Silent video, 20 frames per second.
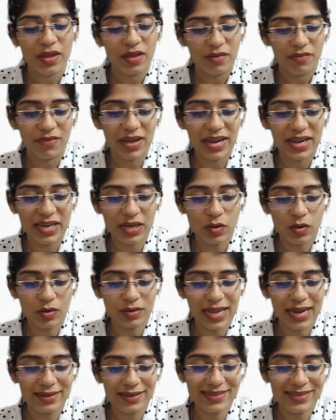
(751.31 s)
Very good.
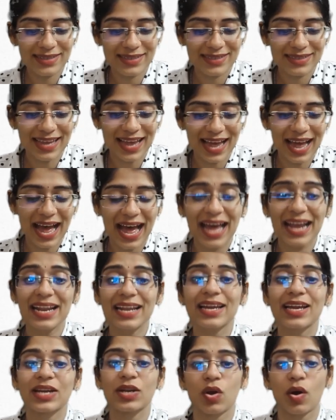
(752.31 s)
That is
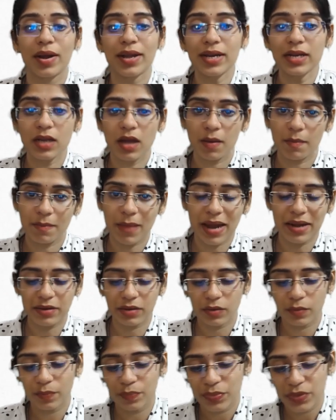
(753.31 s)
arachnoid matter.